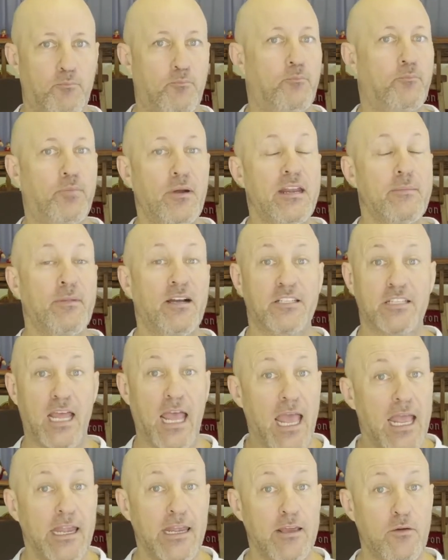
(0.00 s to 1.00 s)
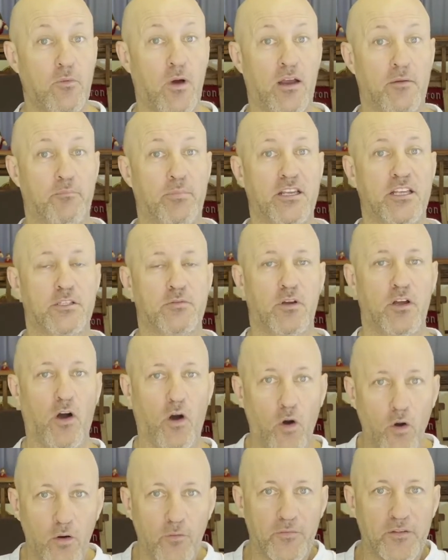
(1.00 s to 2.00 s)
pretty much anyone, because we're
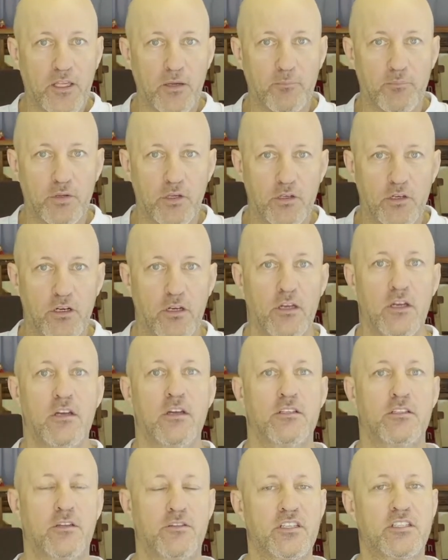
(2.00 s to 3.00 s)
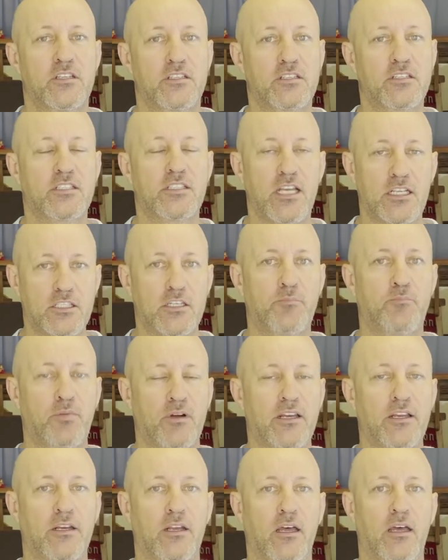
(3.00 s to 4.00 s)
all at the computer. So this is such a
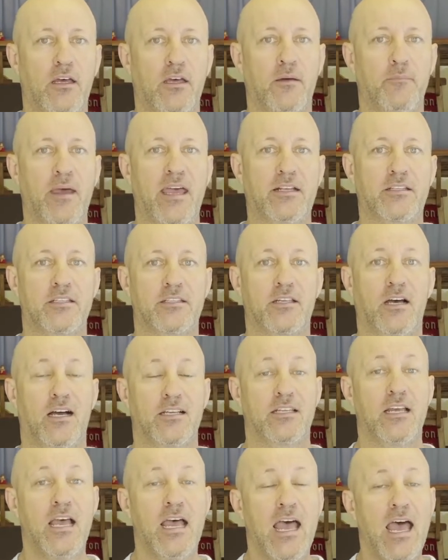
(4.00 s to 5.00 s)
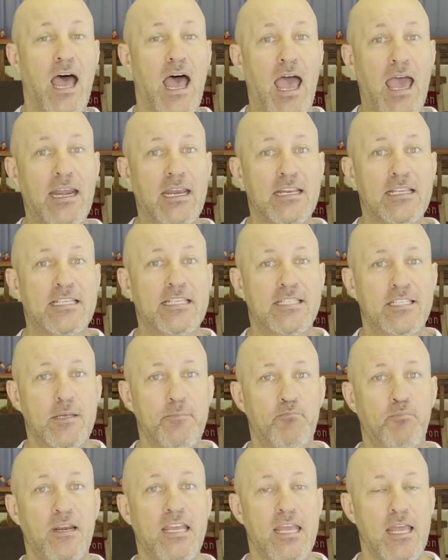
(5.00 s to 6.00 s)
brilliant exercise, and it is
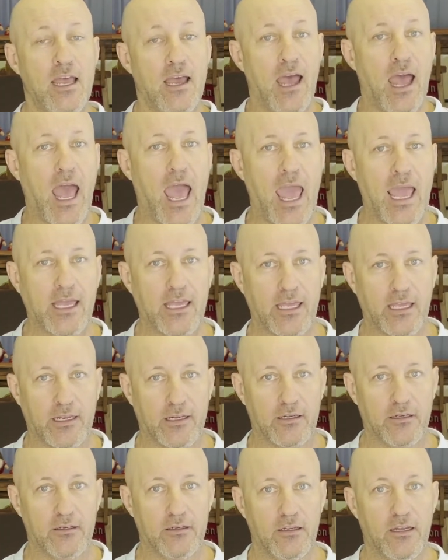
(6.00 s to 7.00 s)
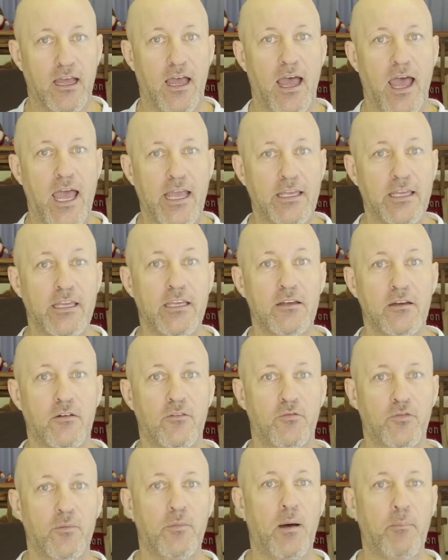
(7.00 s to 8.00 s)
simply hanging
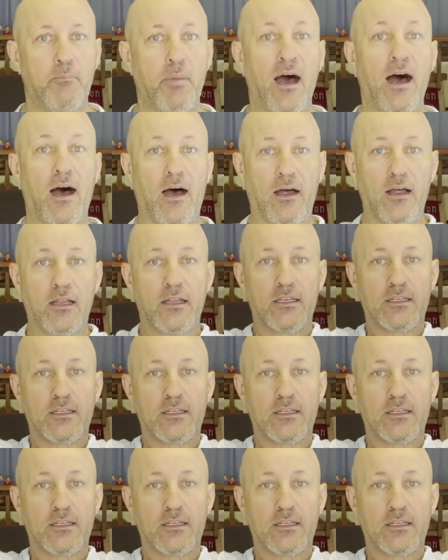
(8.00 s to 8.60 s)
from a bar.